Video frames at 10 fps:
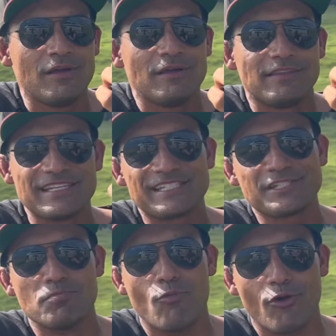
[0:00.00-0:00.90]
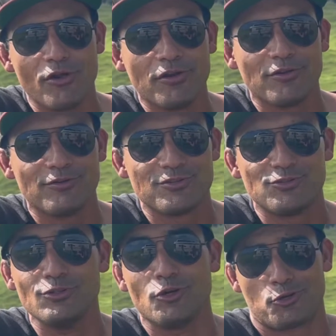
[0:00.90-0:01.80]
this is more
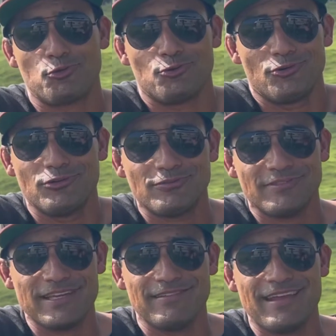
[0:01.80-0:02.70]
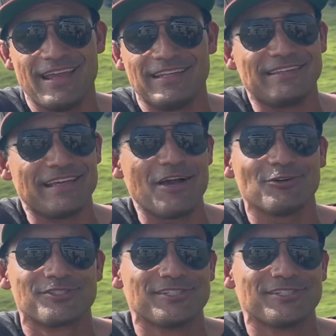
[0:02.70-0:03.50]
to look cool than anything else,